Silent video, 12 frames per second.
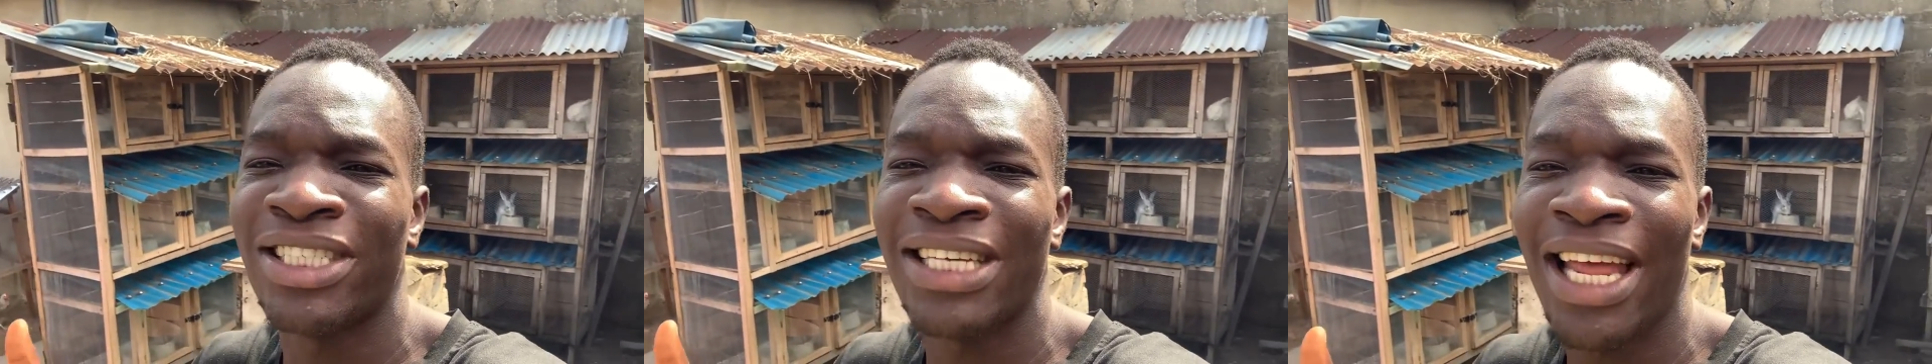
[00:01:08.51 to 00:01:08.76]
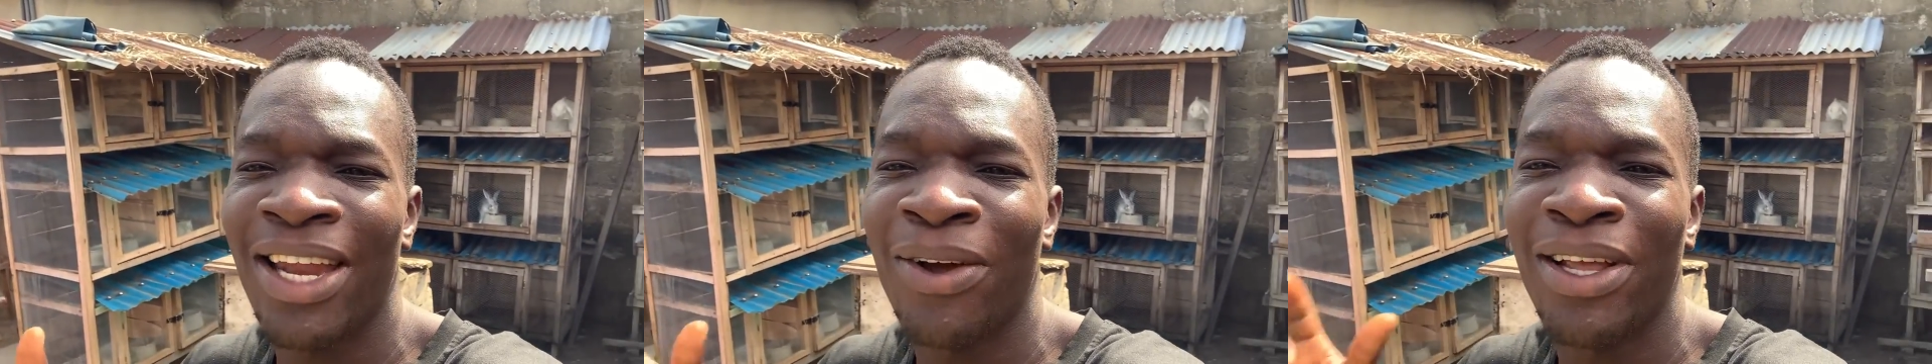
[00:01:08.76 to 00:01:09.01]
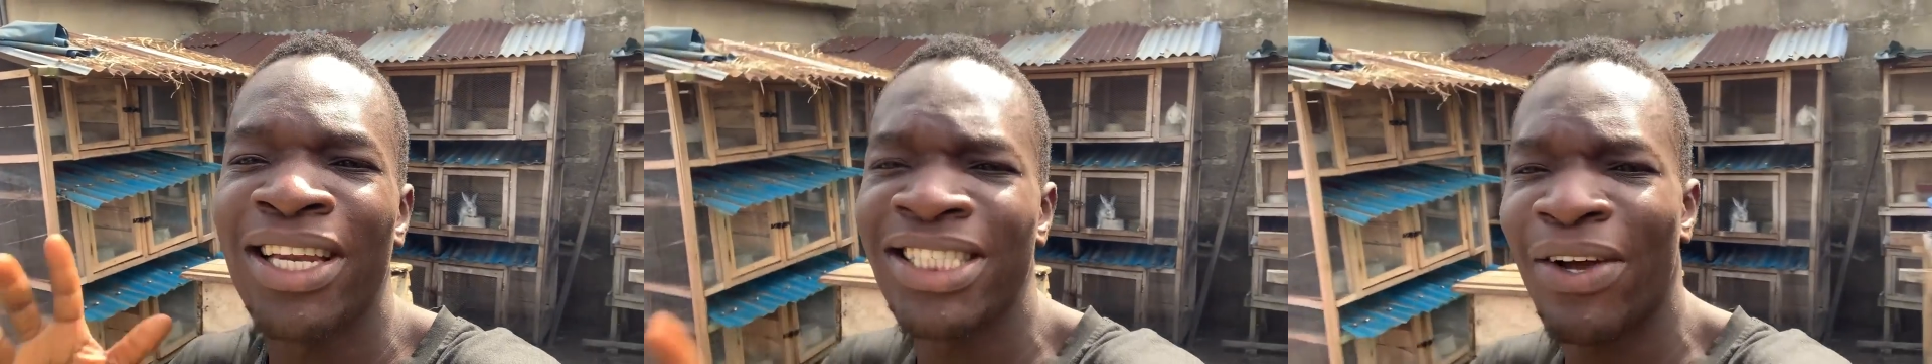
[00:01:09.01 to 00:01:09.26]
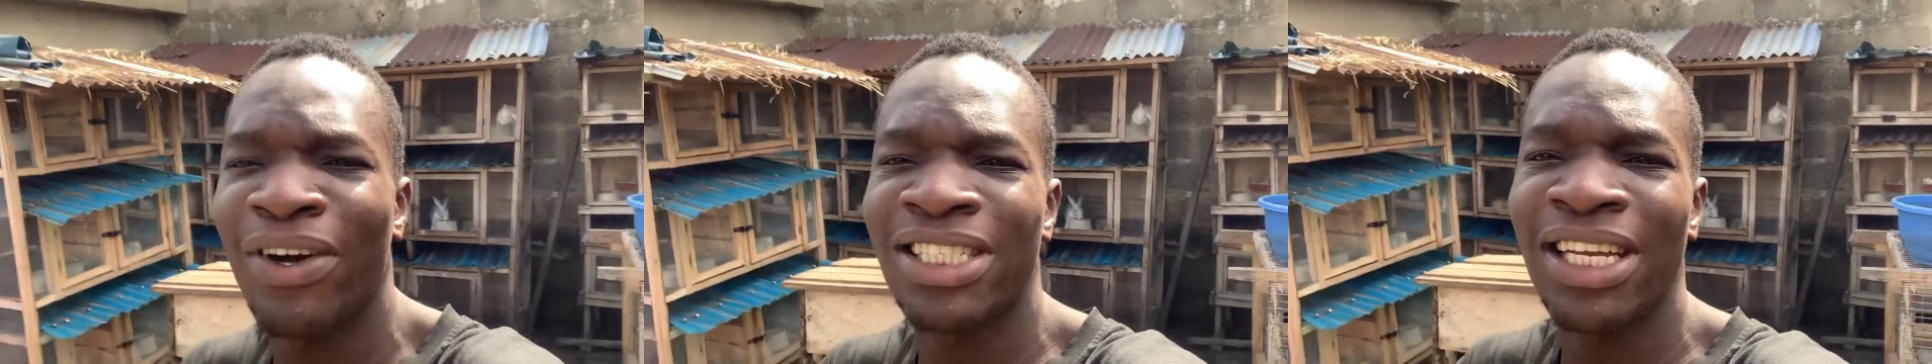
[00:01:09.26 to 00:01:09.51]
channel in this
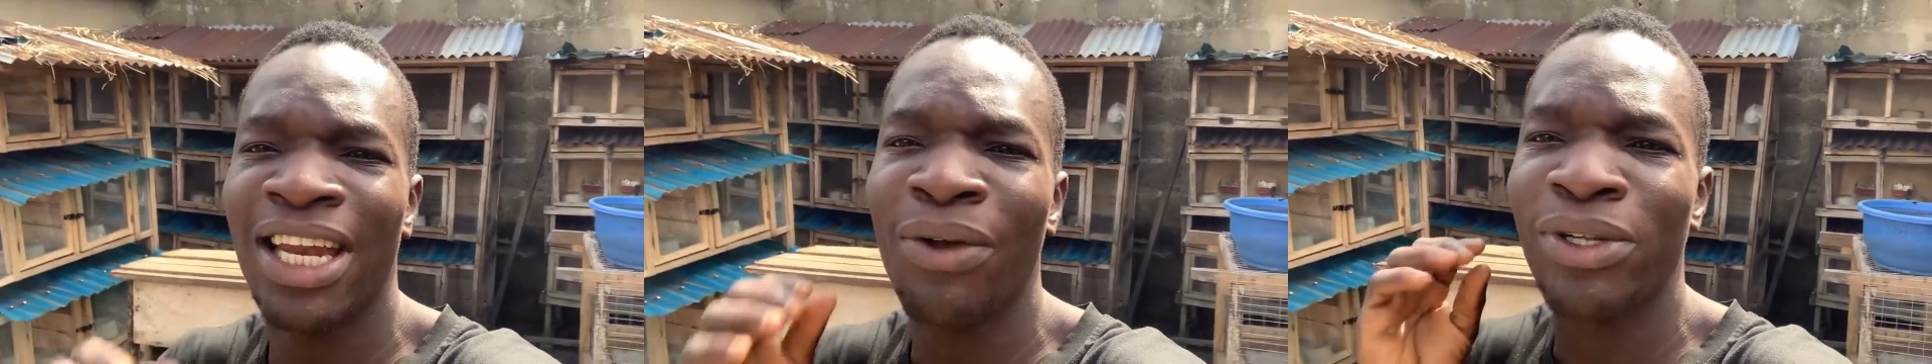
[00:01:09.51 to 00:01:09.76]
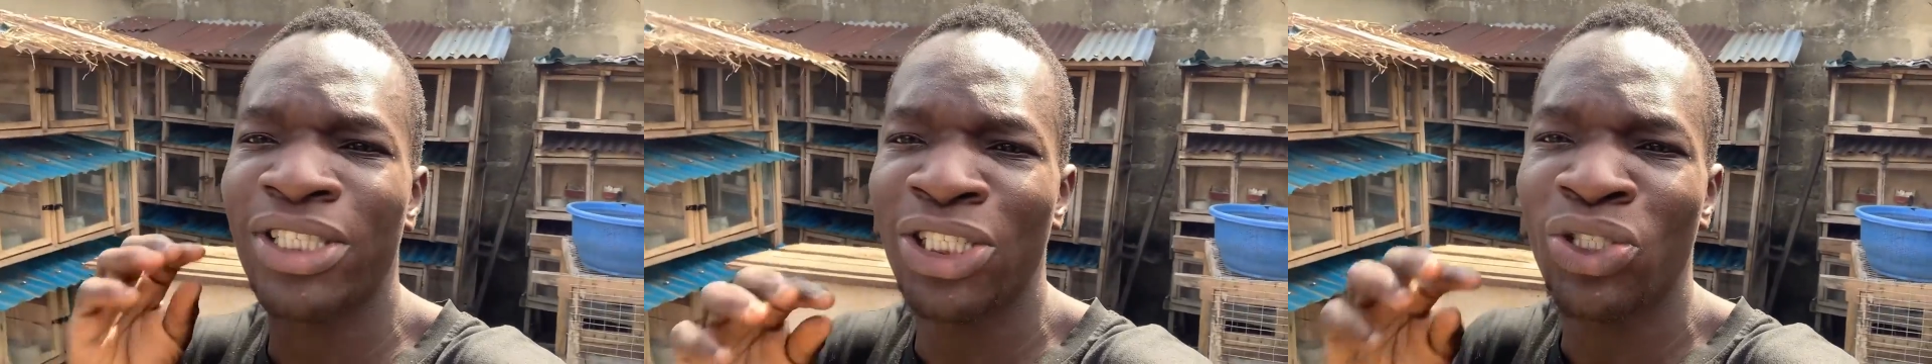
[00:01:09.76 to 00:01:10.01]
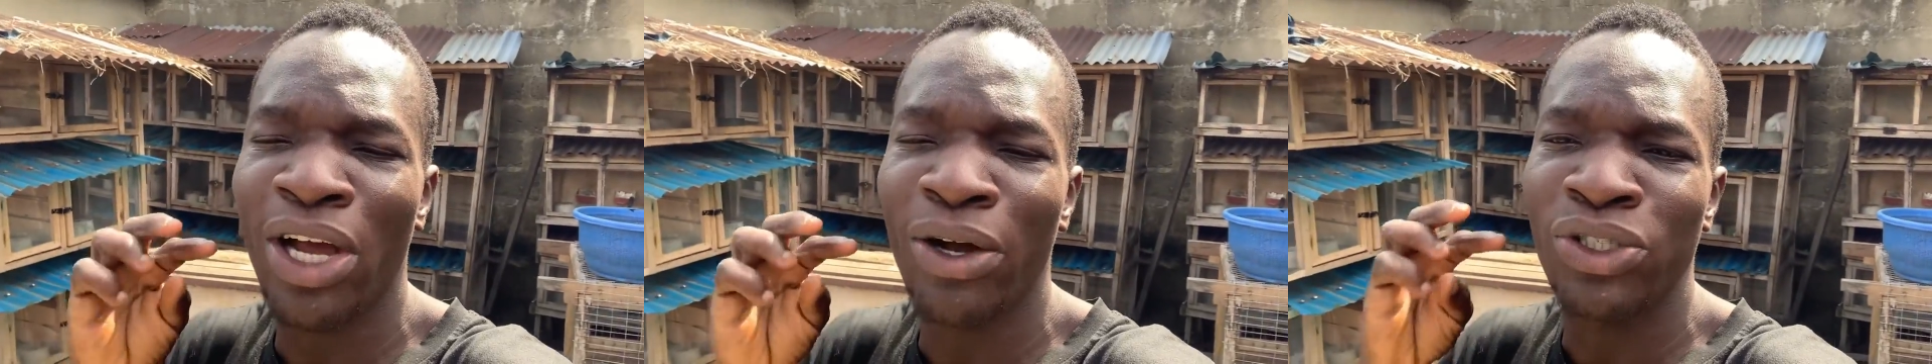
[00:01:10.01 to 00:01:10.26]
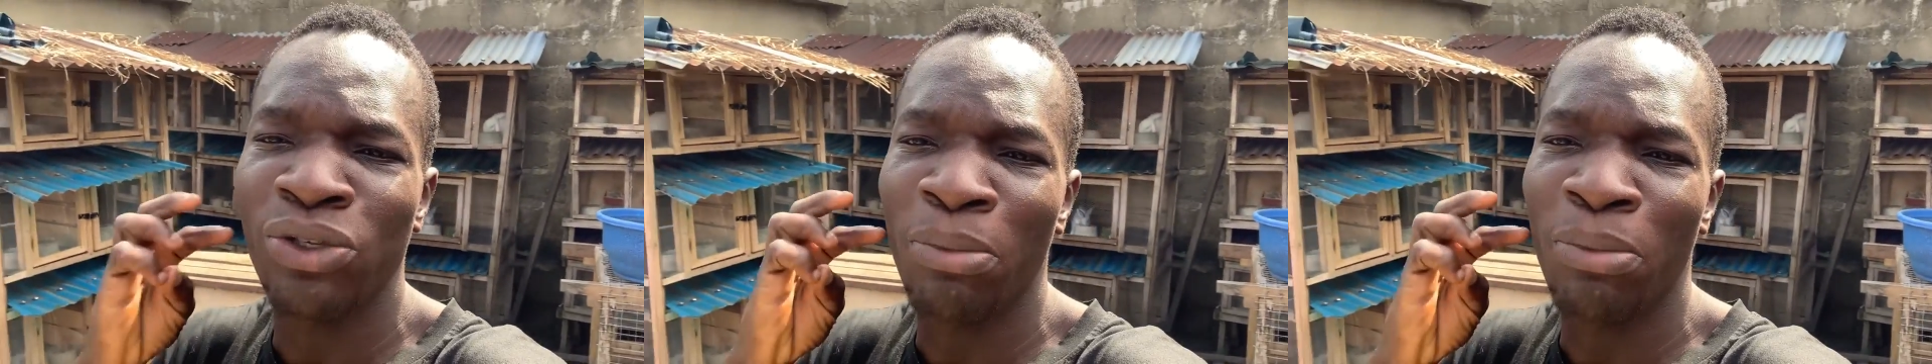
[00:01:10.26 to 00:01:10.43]
our channel we teach you how to